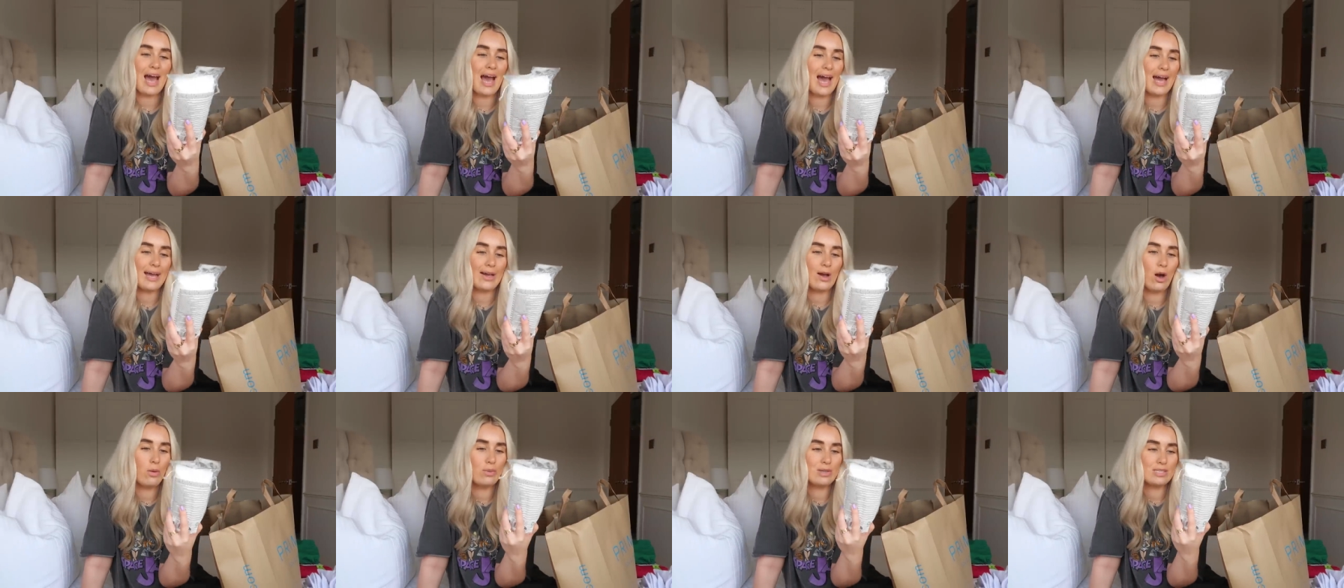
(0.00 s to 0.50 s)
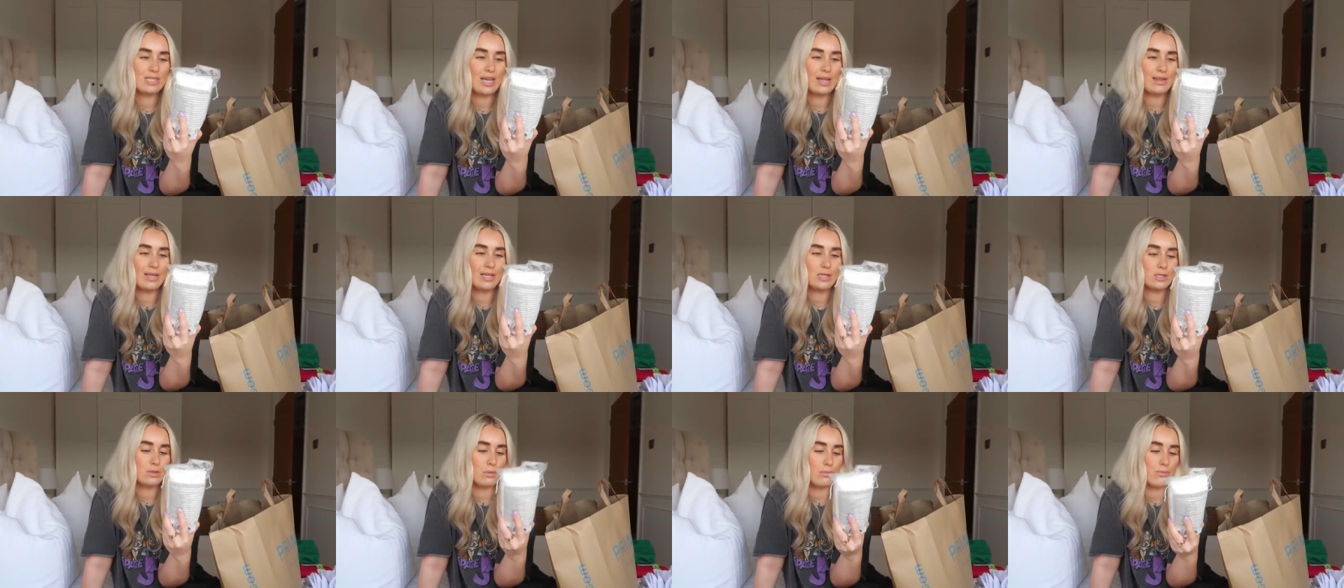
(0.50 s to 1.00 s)
I always get
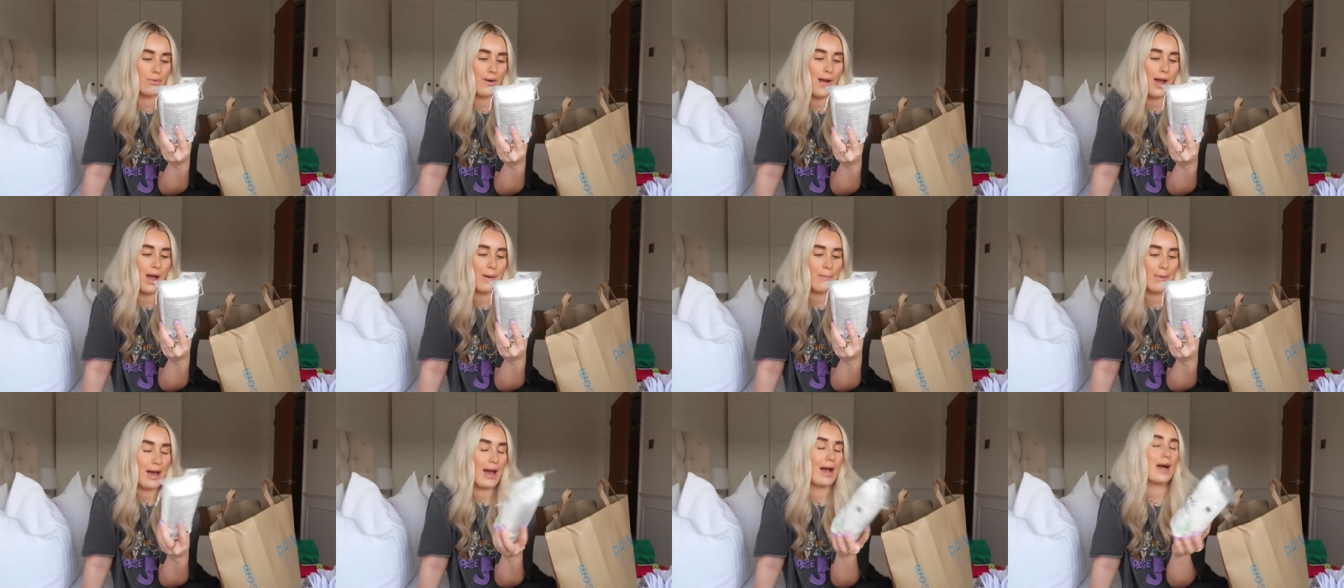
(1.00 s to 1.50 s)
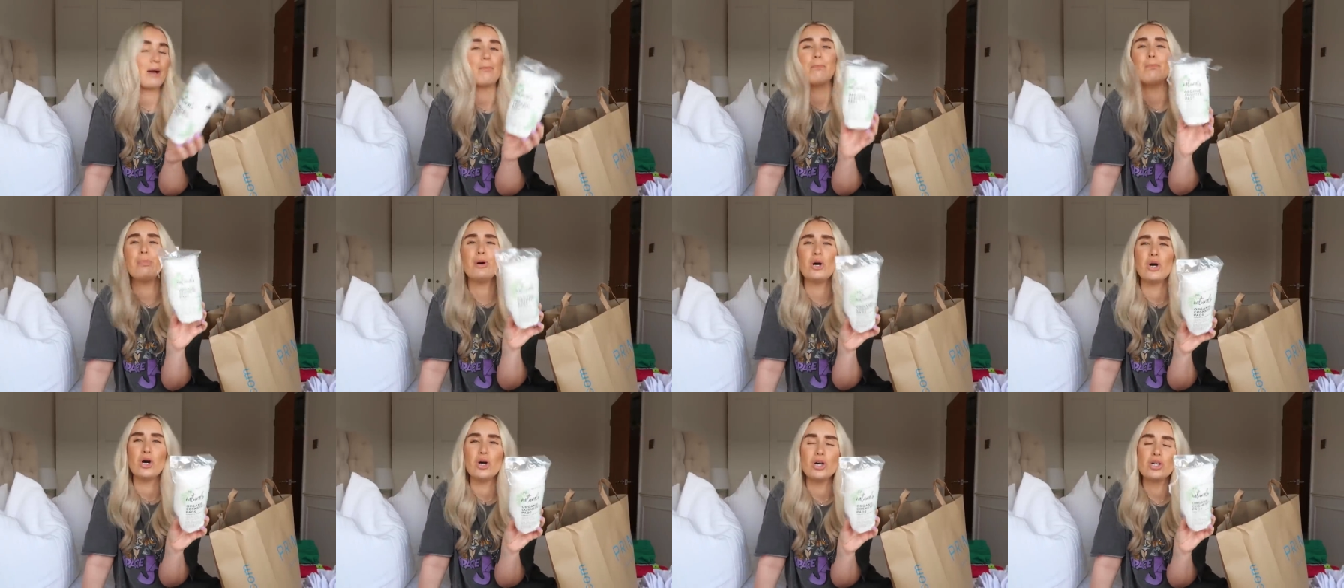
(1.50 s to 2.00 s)
these from Primark,
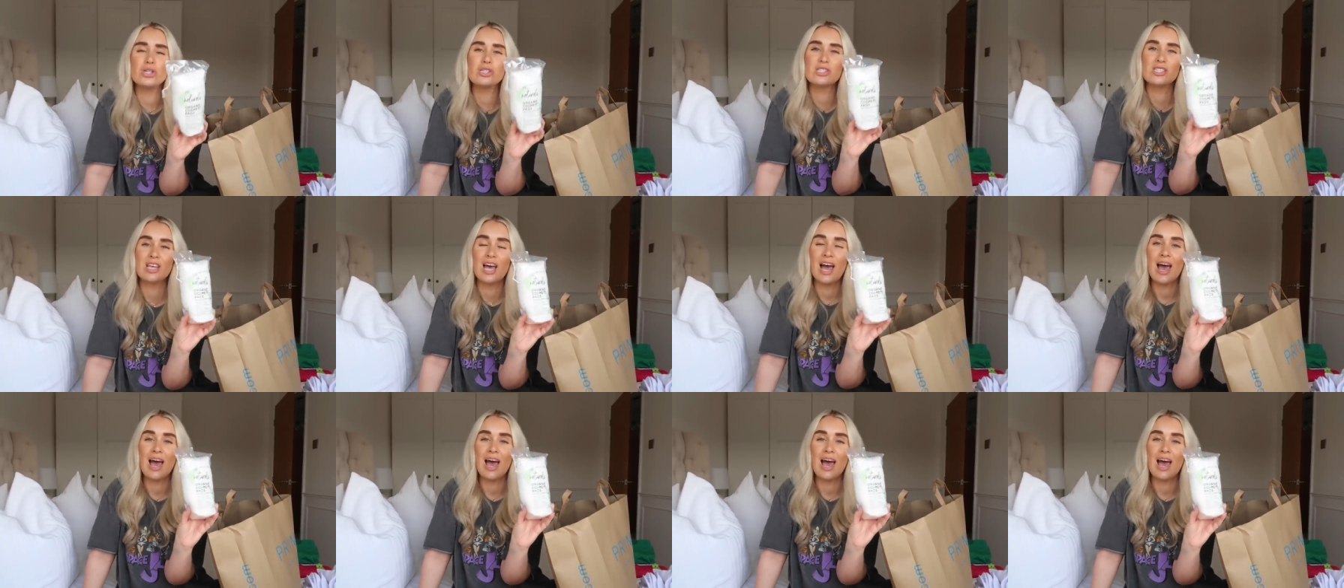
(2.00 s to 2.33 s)
but